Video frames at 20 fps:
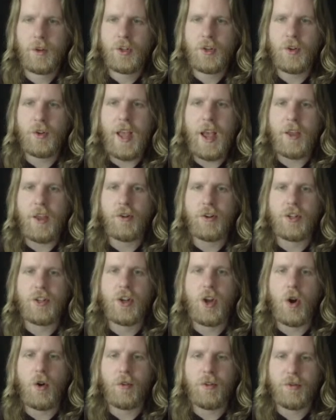So yeah, you
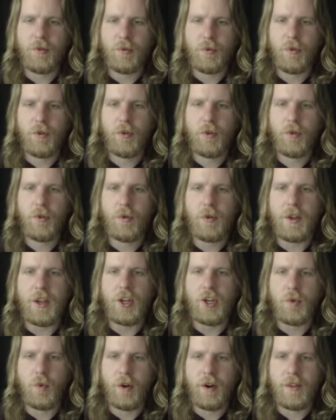just go through
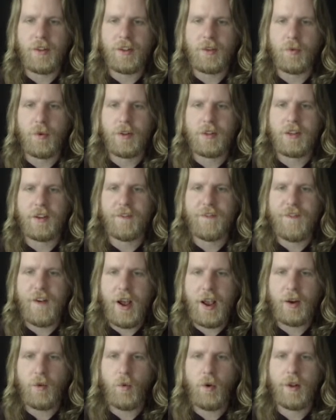each one of these ones and
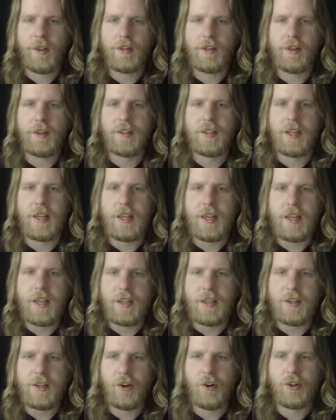find ones that it's like
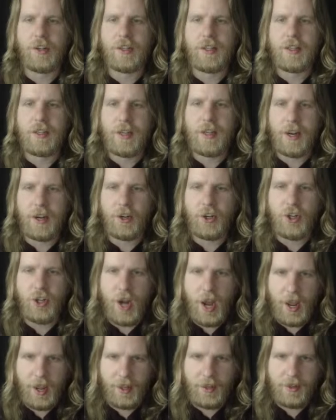easier to stick
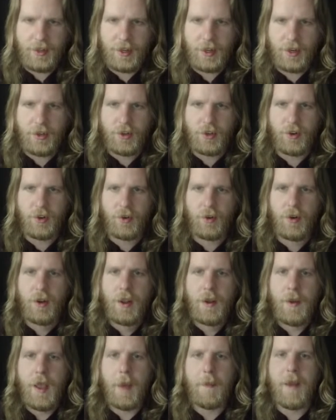giants into
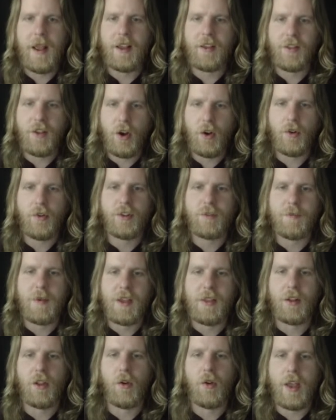and make those
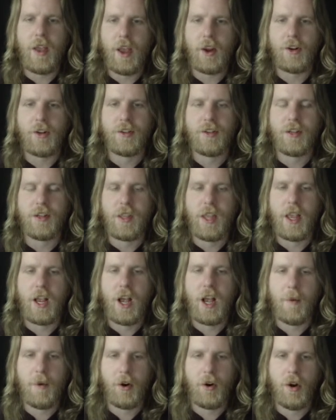be the locations that they
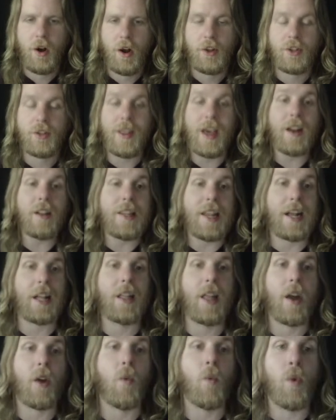come across. So that'll take a
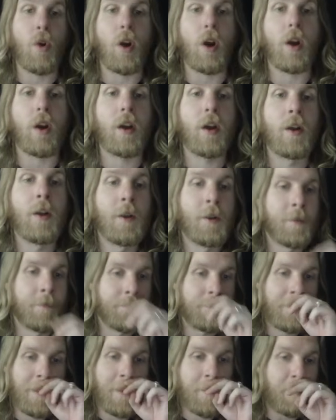lot of work,
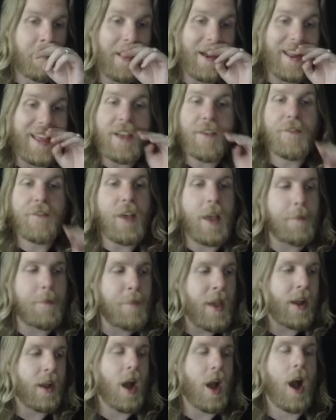but if they
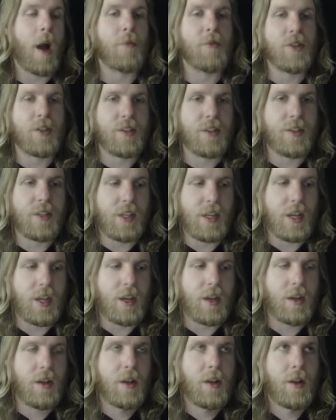pick option
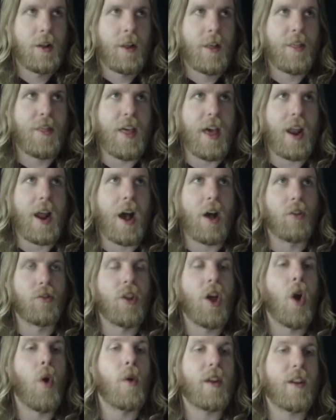C, then I'll
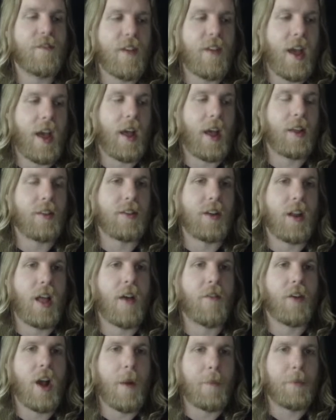know in advance and I'll
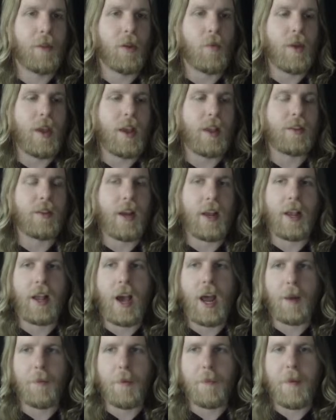have a couple of weeks and I can
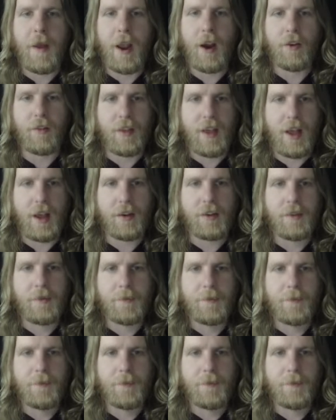kind of prepare that.